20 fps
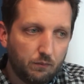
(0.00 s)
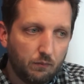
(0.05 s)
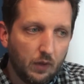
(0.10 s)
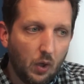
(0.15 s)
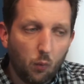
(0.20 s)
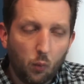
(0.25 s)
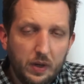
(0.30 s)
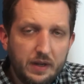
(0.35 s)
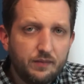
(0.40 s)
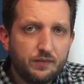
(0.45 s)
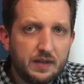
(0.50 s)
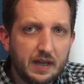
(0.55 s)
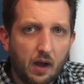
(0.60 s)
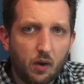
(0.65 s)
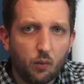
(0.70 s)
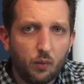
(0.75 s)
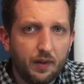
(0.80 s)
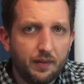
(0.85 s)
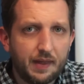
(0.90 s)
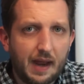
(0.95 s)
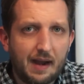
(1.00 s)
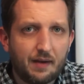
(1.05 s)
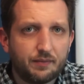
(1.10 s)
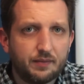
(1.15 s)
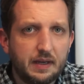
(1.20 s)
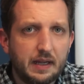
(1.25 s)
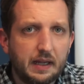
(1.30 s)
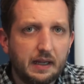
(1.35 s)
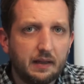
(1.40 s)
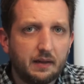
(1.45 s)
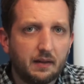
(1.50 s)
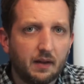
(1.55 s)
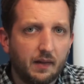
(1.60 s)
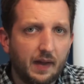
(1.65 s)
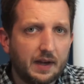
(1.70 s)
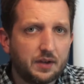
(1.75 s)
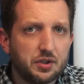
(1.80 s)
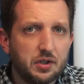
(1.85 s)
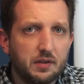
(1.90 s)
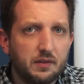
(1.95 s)
We've dealt with Afni
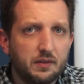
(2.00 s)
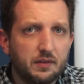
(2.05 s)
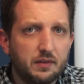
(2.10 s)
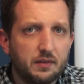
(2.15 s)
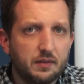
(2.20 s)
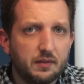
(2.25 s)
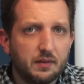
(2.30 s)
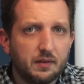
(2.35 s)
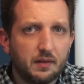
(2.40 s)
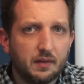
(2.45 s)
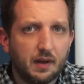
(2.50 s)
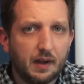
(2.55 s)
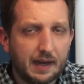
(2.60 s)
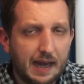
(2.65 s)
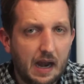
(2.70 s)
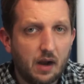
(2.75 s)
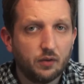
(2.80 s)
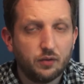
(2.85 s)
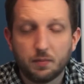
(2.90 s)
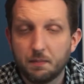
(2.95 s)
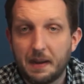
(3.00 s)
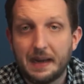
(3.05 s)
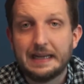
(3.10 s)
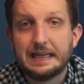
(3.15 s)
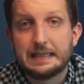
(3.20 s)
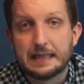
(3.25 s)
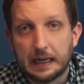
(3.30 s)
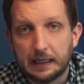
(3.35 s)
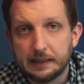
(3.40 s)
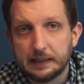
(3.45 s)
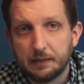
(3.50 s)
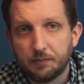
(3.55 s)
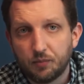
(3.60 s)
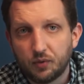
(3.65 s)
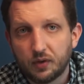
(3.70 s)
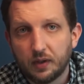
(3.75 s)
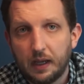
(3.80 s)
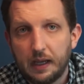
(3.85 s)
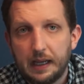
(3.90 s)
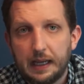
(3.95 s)
Collections accounts many
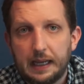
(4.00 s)
times,